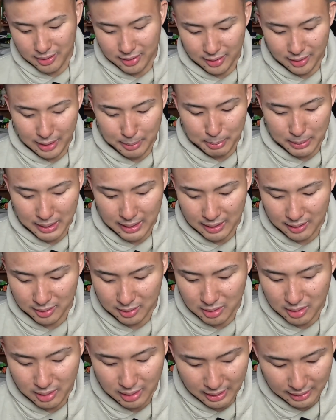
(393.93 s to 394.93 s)
slip here
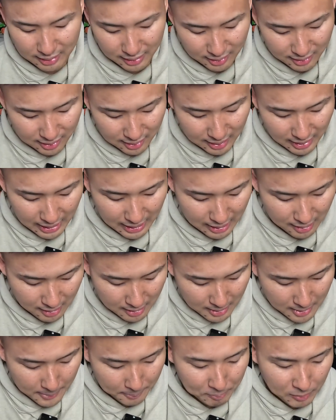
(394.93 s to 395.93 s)
so you guys can see
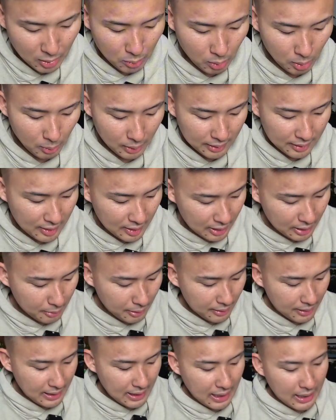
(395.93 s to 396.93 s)
what we're dealing
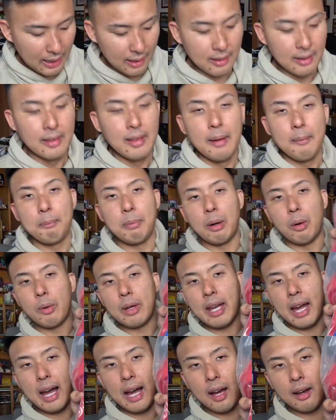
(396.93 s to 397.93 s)
with here. But
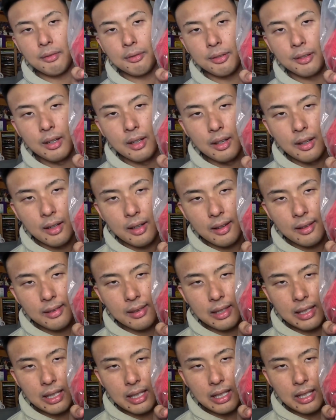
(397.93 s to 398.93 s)
we have
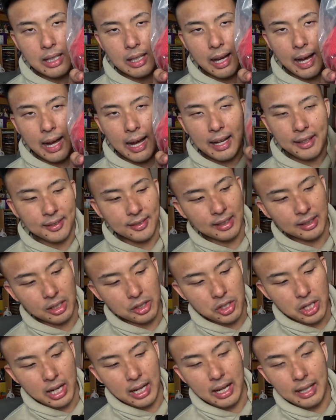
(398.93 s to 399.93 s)
the
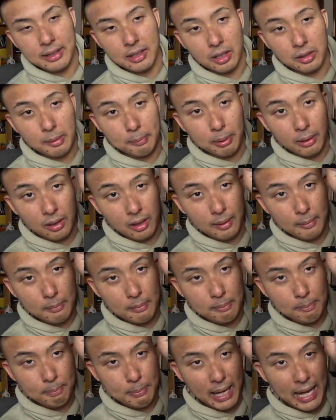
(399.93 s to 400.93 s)
signature, and then on the
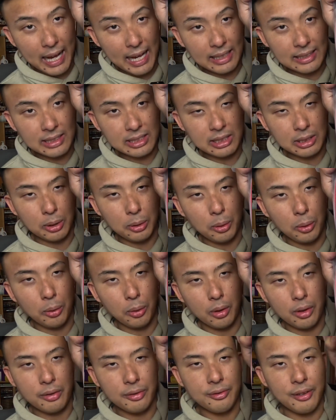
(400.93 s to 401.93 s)
bottom, Pat's
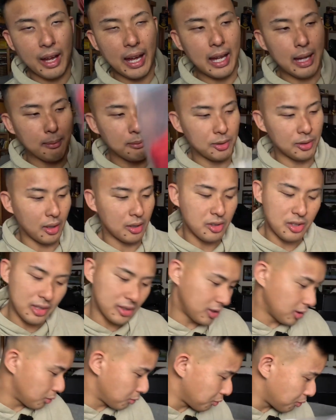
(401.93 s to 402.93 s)
Hall of Fame. So
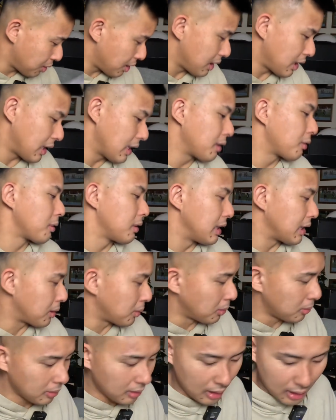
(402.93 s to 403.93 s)
just a really, really
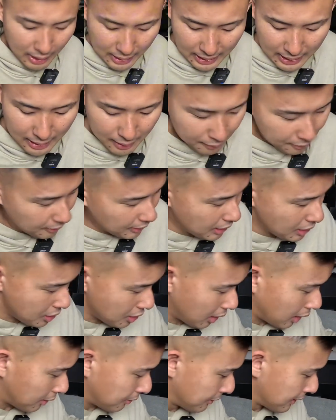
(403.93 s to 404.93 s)
cool lot here to
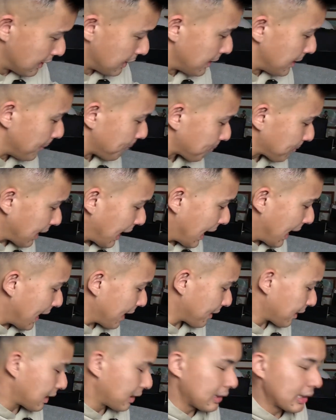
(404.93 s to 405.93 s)
finish off
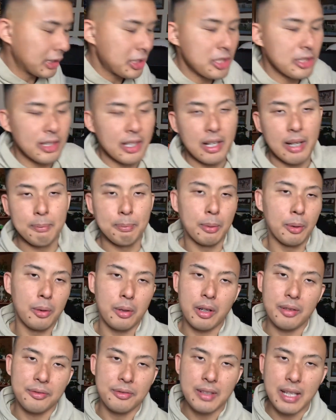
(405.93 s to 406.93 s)
the collection that I
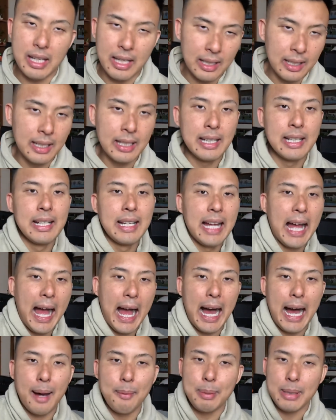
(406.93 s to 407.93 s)
bought off Nick.
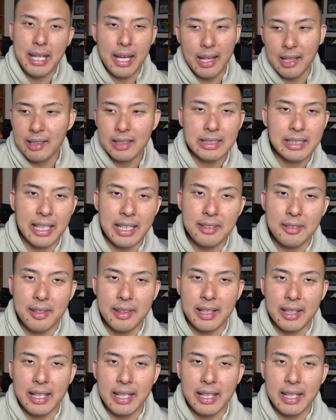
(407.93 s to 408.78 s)
But yeah, let's get into the